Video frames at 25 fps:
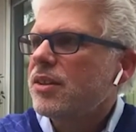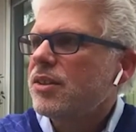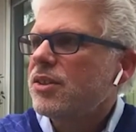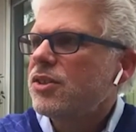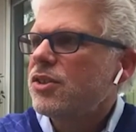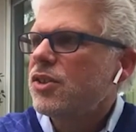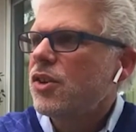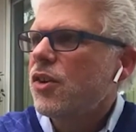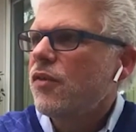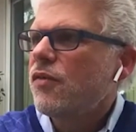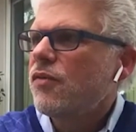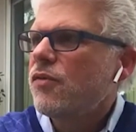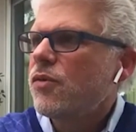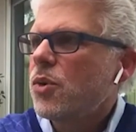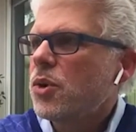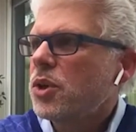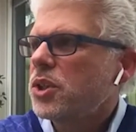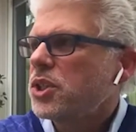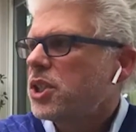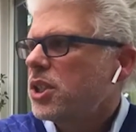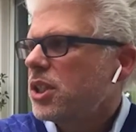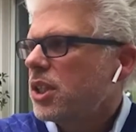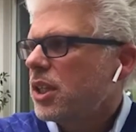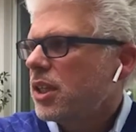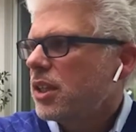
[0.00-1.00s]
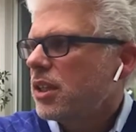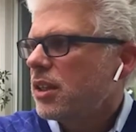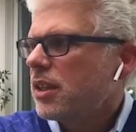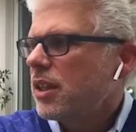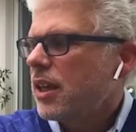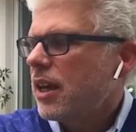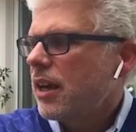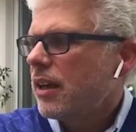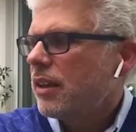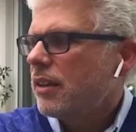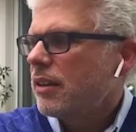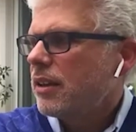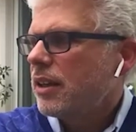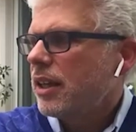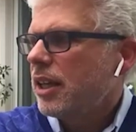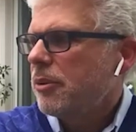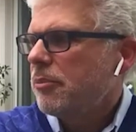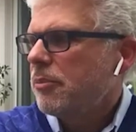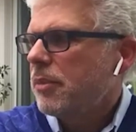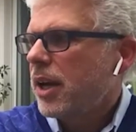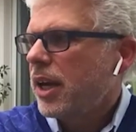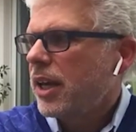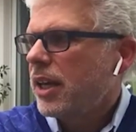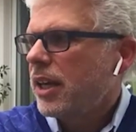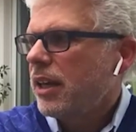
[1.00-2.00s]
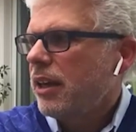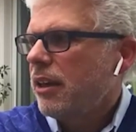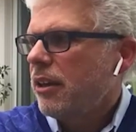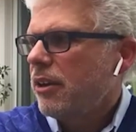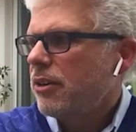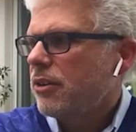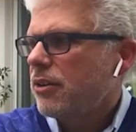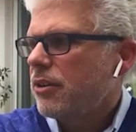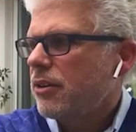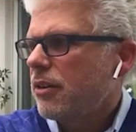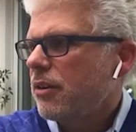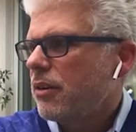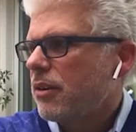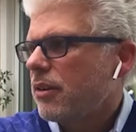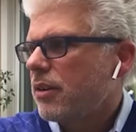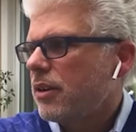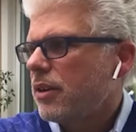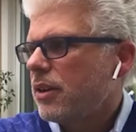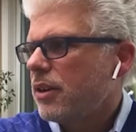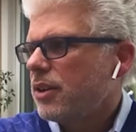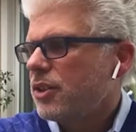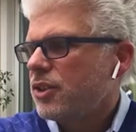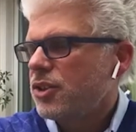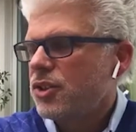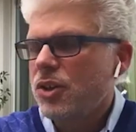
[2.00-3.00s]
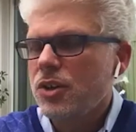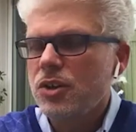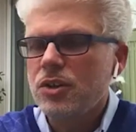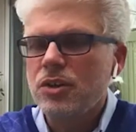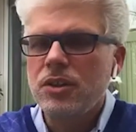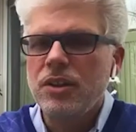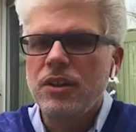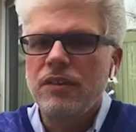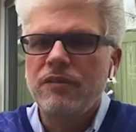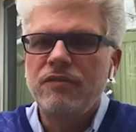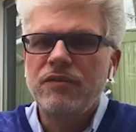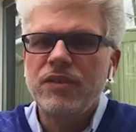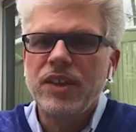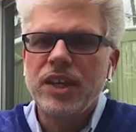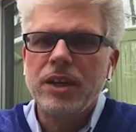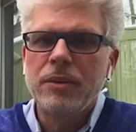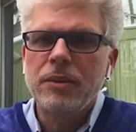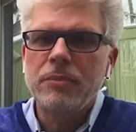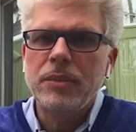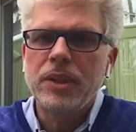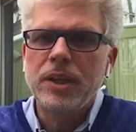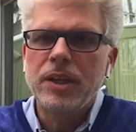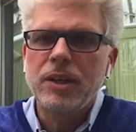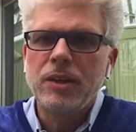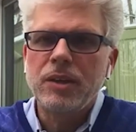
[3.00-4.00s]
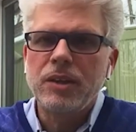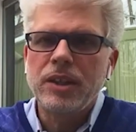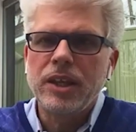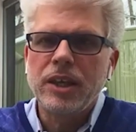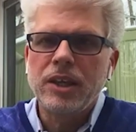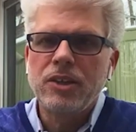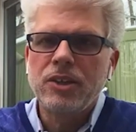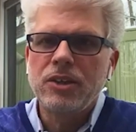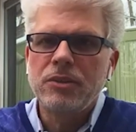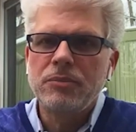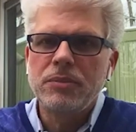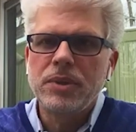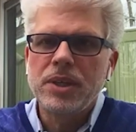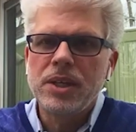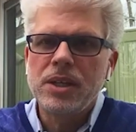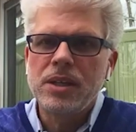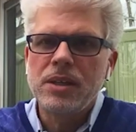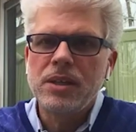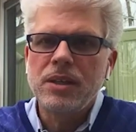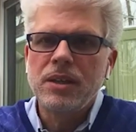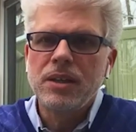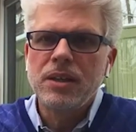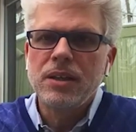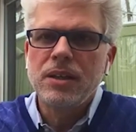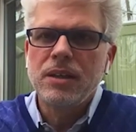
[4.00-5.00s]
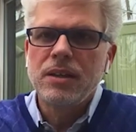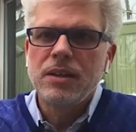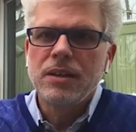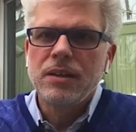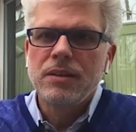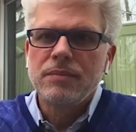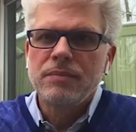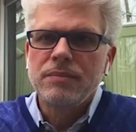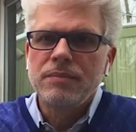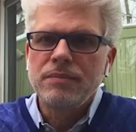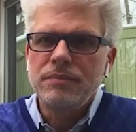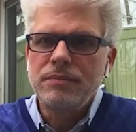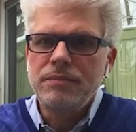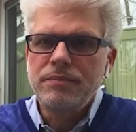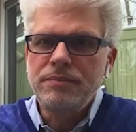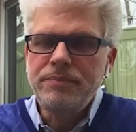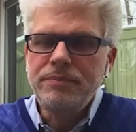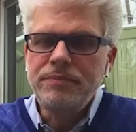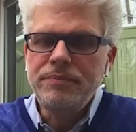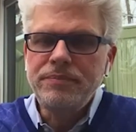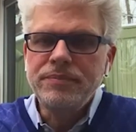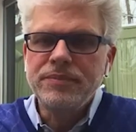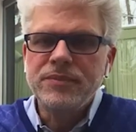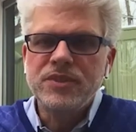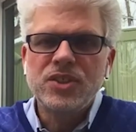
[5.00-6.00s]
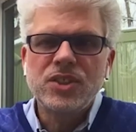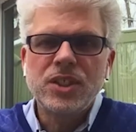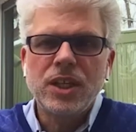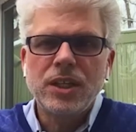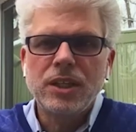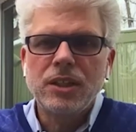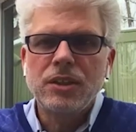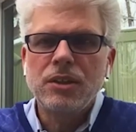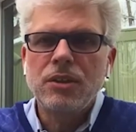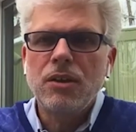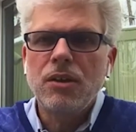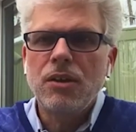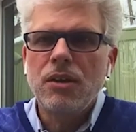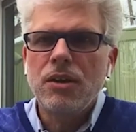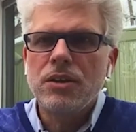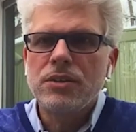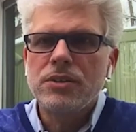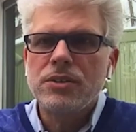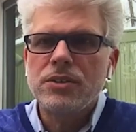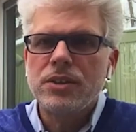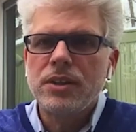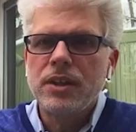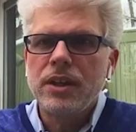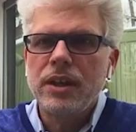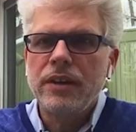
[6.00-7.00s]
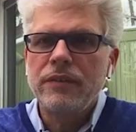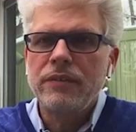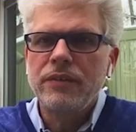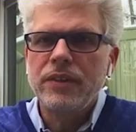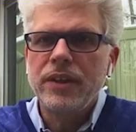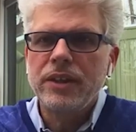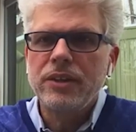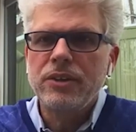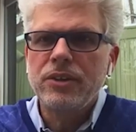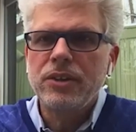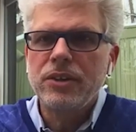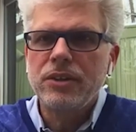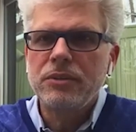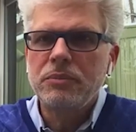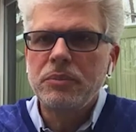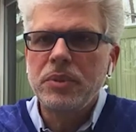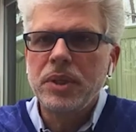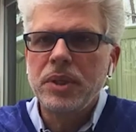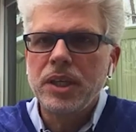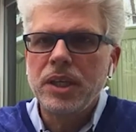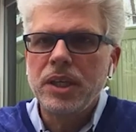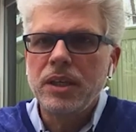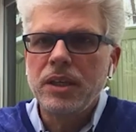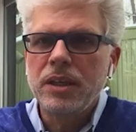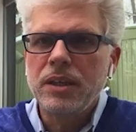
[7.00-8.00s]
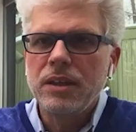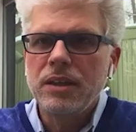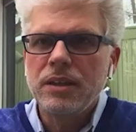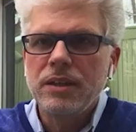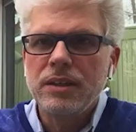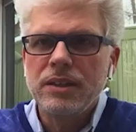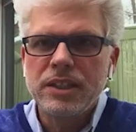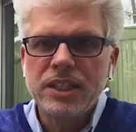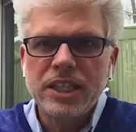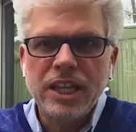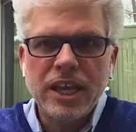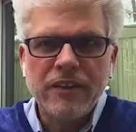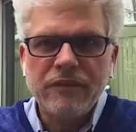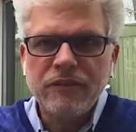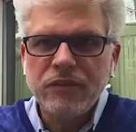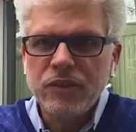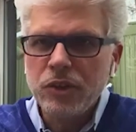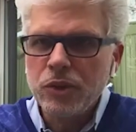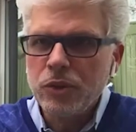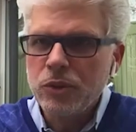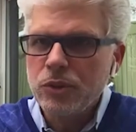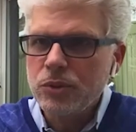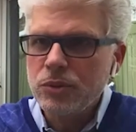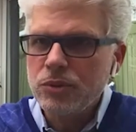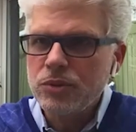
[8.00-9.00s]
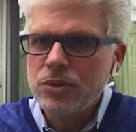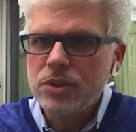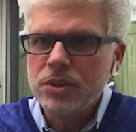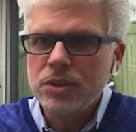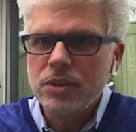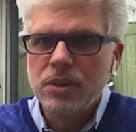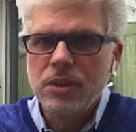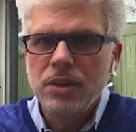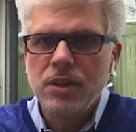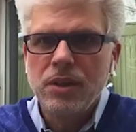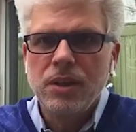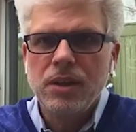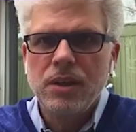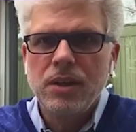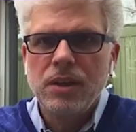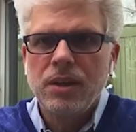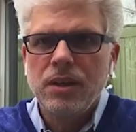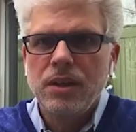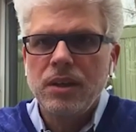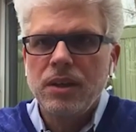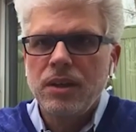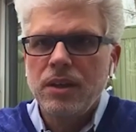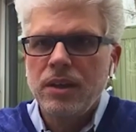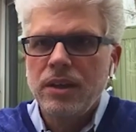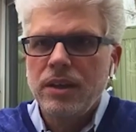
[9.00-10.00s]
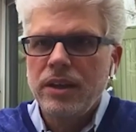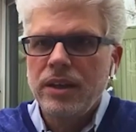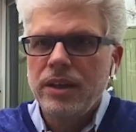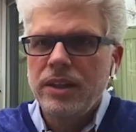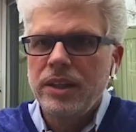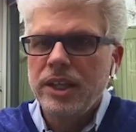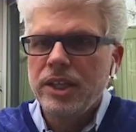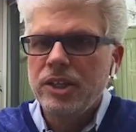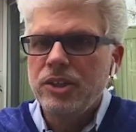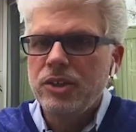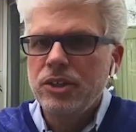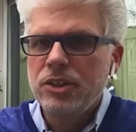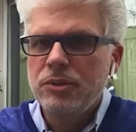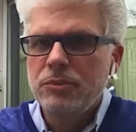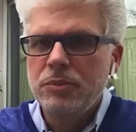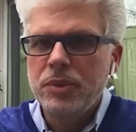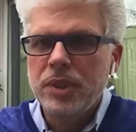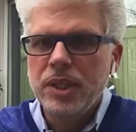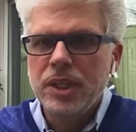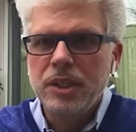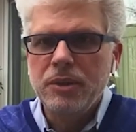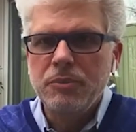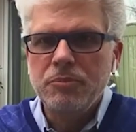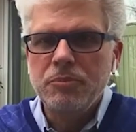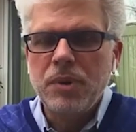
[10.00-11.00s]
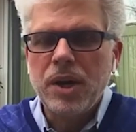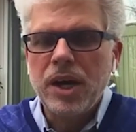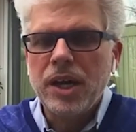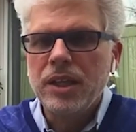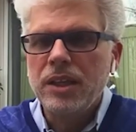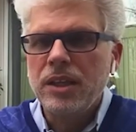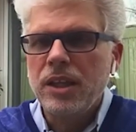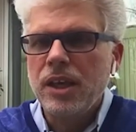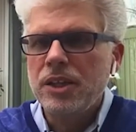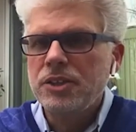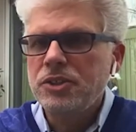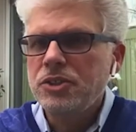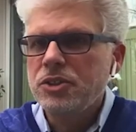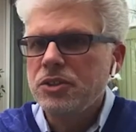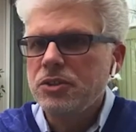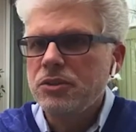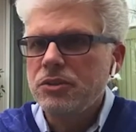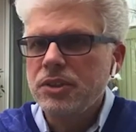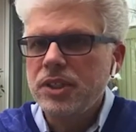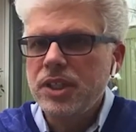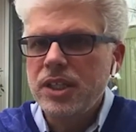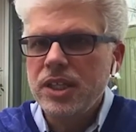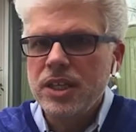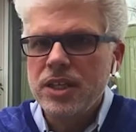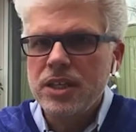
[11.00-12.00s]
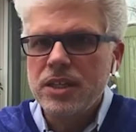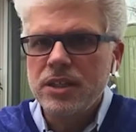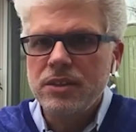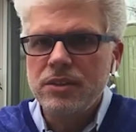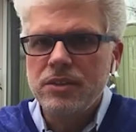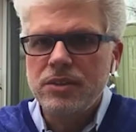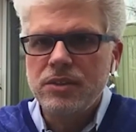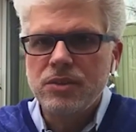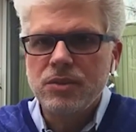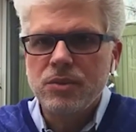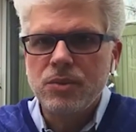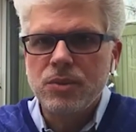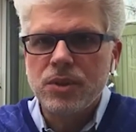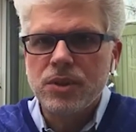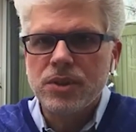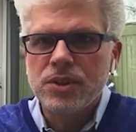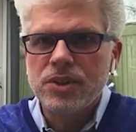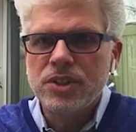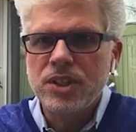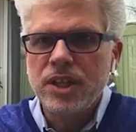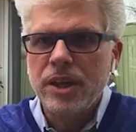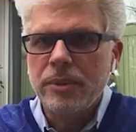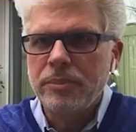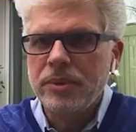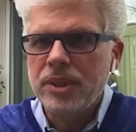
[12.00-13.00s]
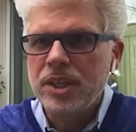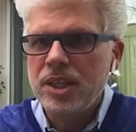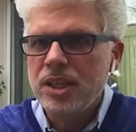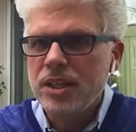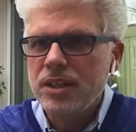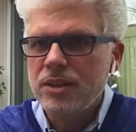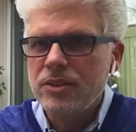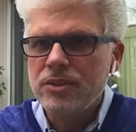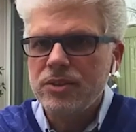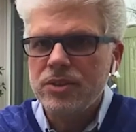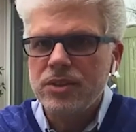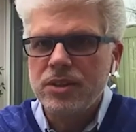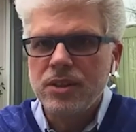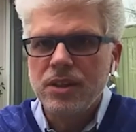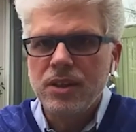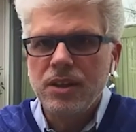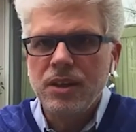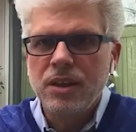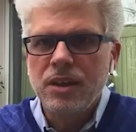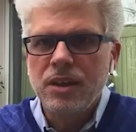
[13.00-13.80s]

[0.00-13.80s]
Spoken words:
so fortunate that in my inner circle of family, they could be son-in-laws, and they could be nephews, and they could be biological kids or stepkids.